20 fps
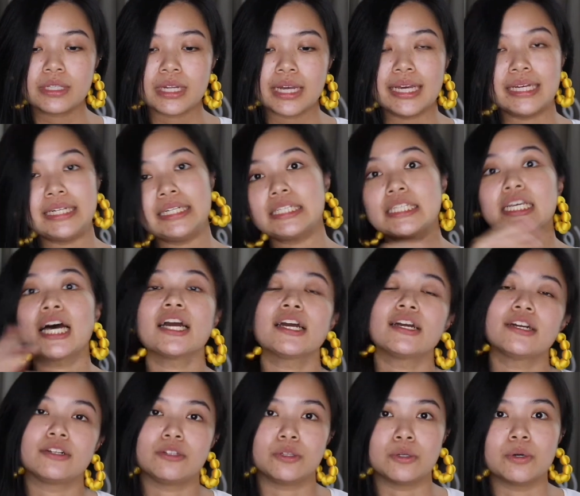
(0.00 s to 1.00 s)
an
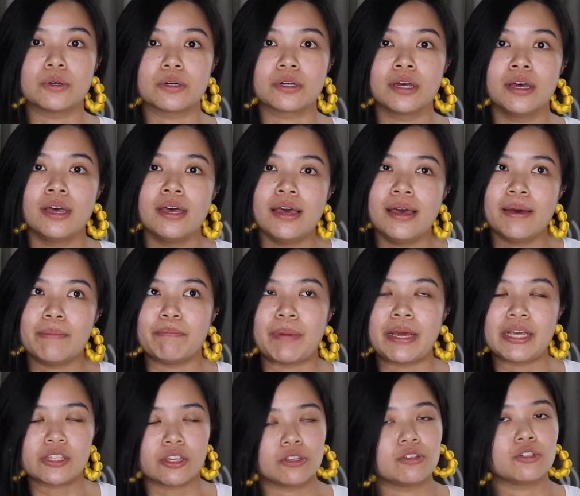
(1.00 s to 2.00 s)
entire look
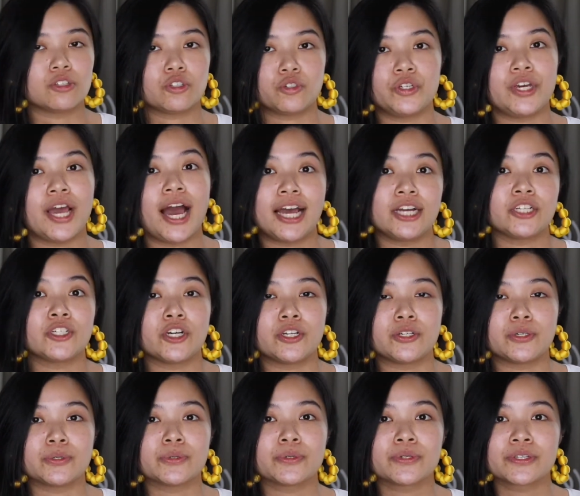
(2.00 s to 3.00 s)
based on those 3
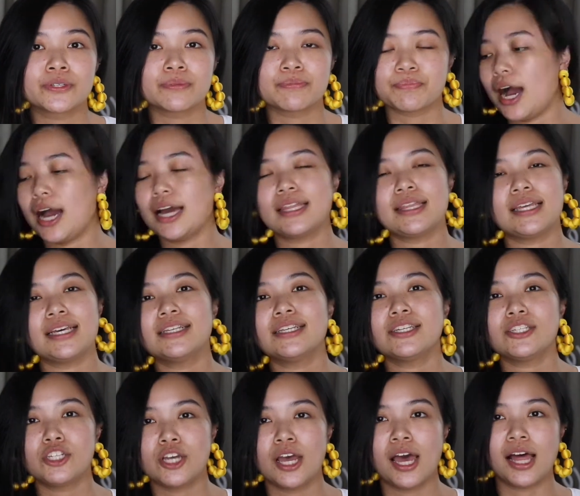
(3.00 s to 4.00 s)
eyeshadows. I think
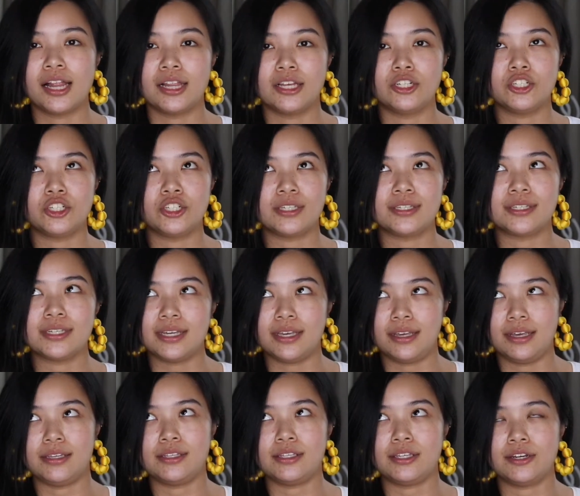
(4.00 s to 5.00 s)
this challenge is
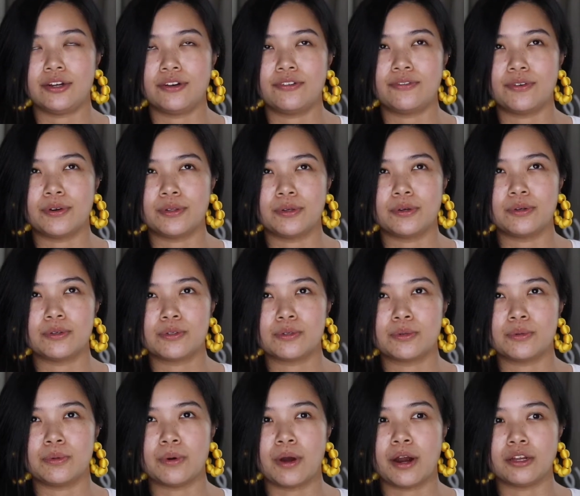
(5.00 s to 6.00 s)
easier for those
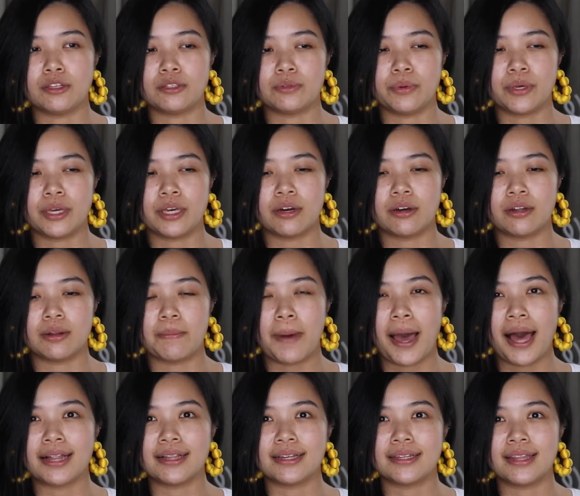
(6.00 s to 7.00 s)
who are doing it on a
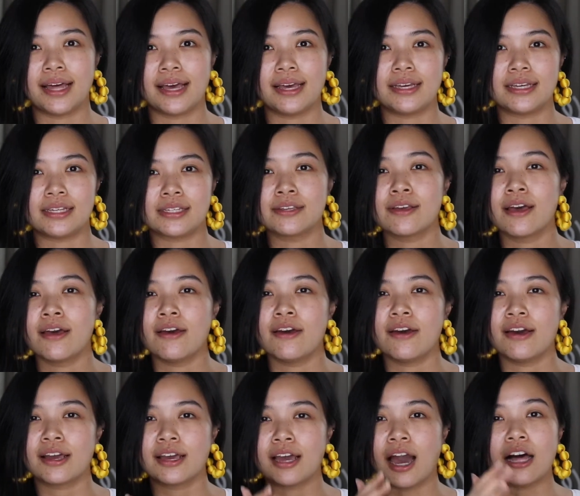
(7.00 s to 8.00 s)
palette that is
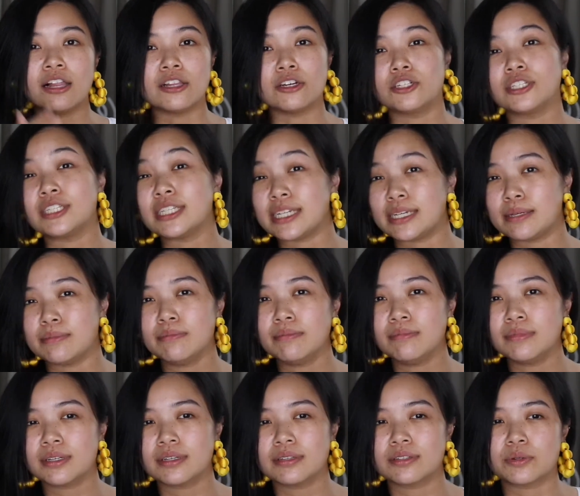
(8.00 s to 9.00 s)
colored
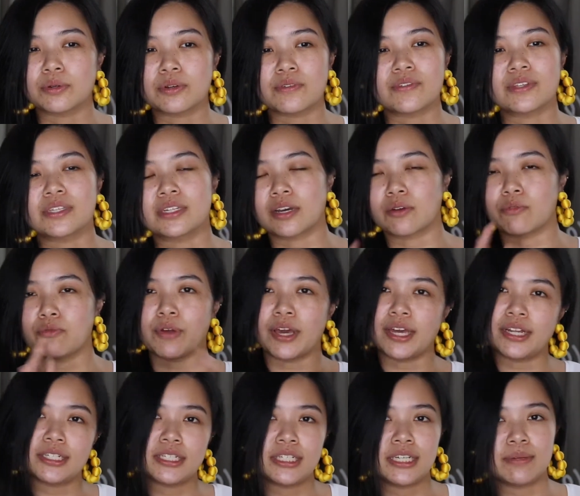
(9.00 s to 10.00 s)
themed. So if it's like a
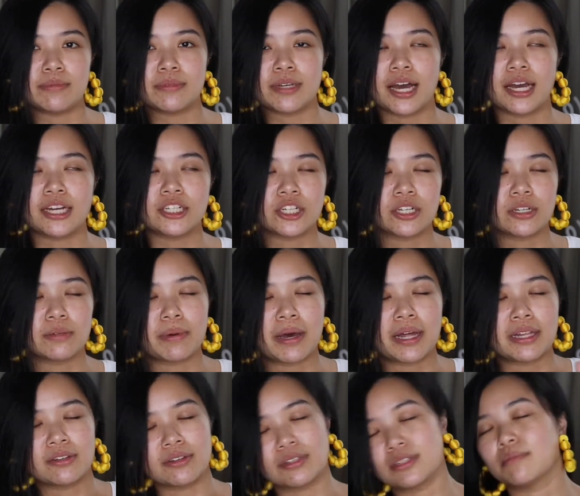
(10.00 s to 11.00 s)
red themed eyeshadow
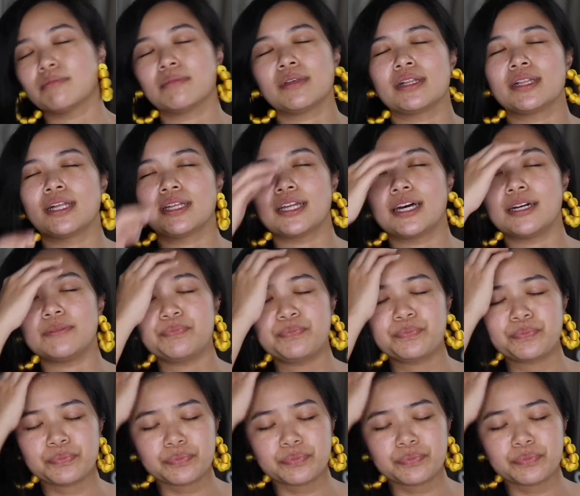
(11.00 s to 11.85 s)
palette or something like that,